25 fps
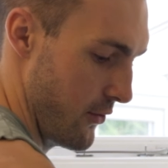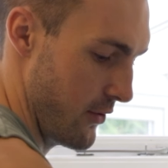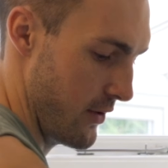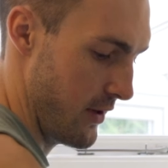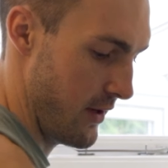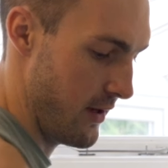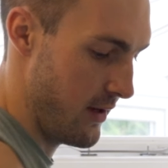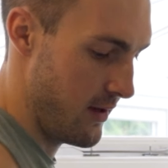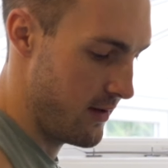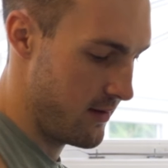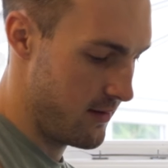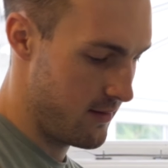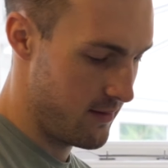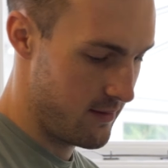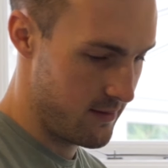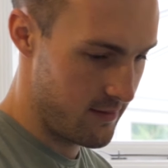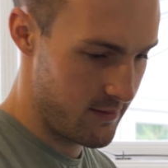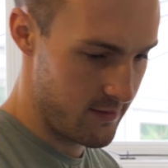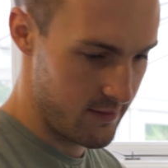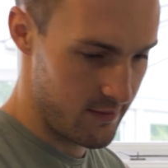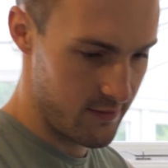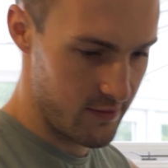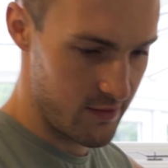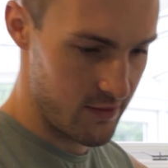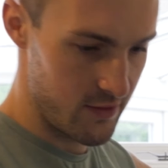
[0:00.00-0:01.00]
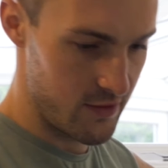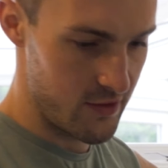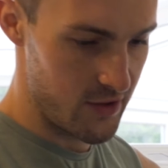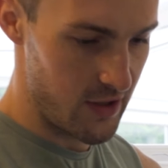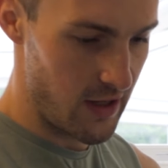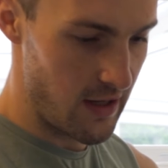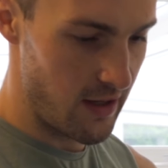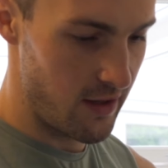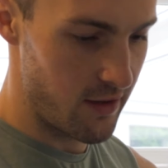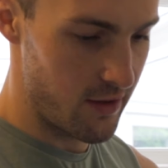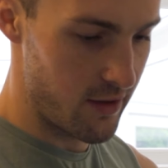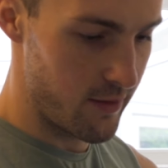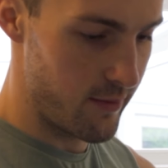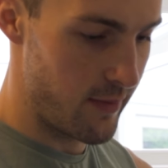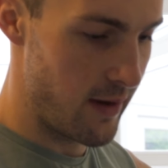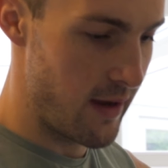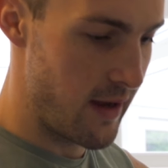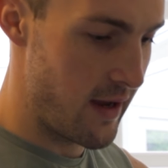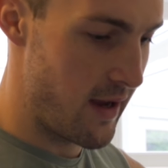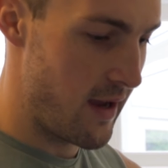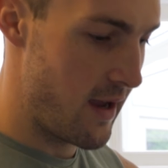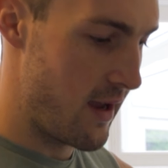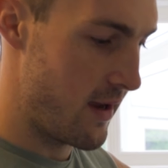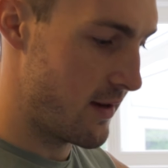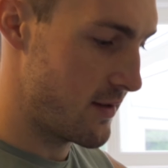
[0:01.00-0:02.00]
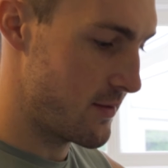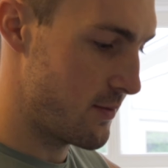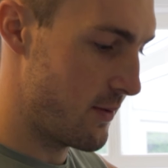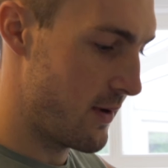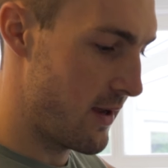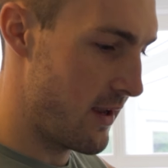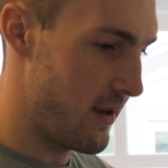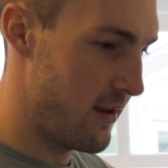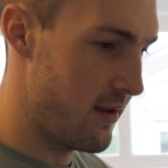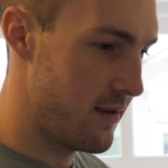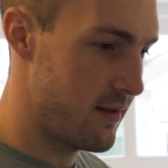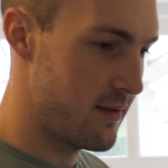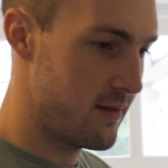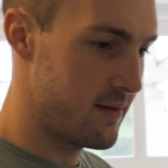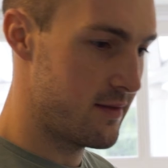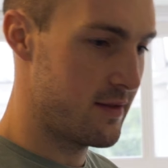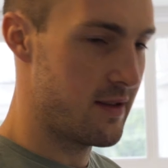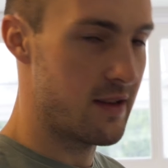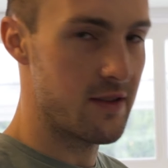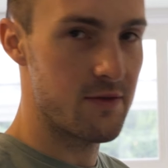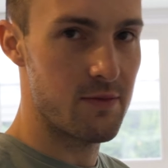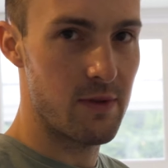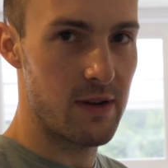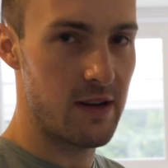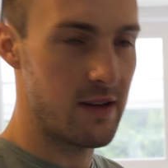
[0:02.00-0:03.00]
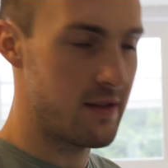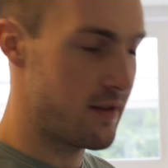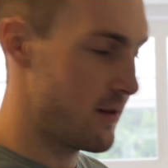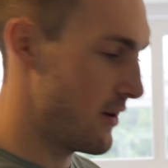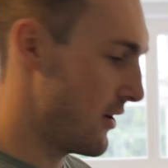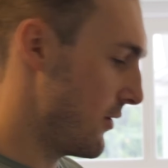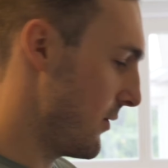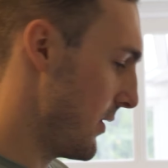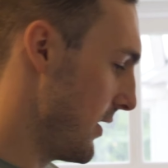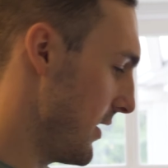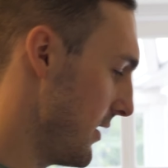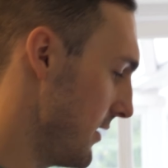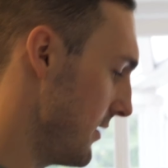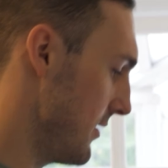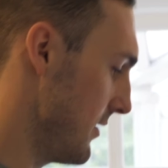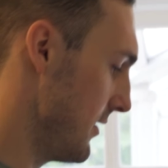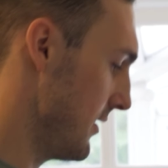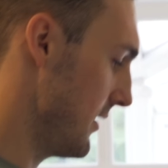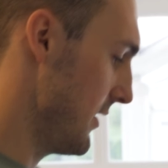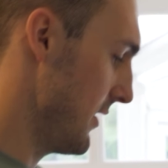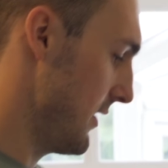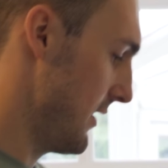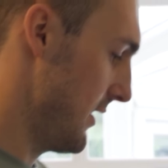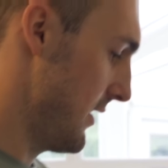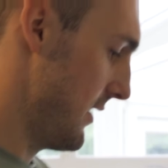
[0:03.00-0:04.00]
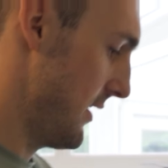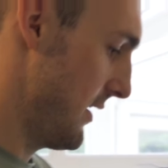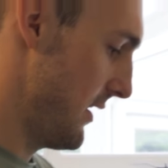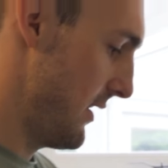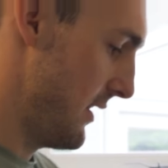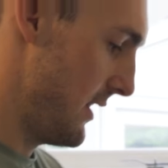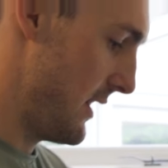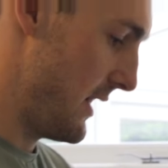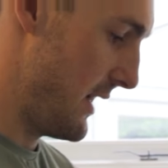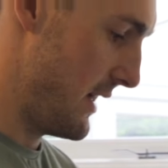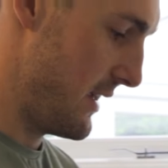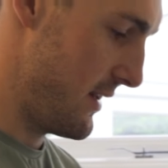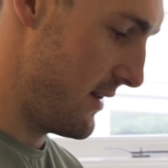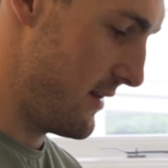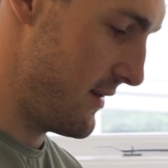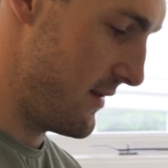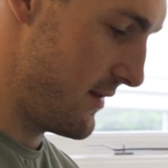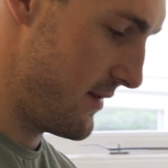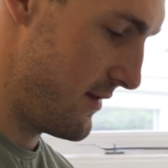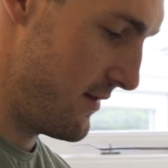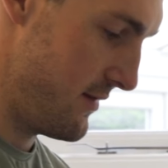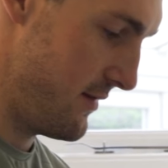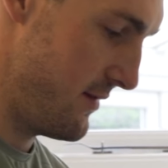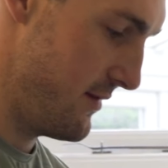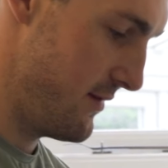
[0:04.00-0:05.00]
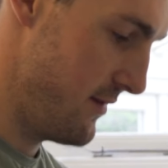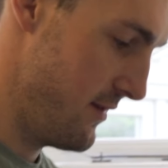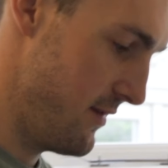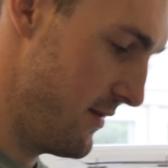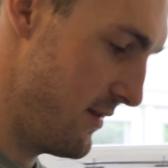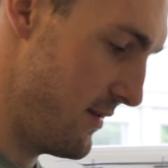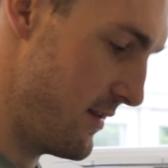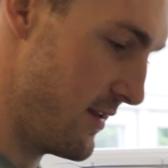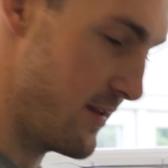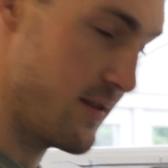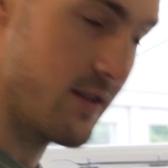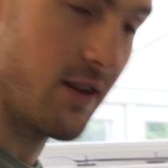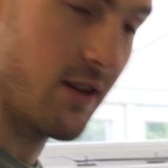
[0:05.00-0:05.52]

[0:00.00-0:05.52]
already shaken up my 8x whey, so that's ready to go in, and the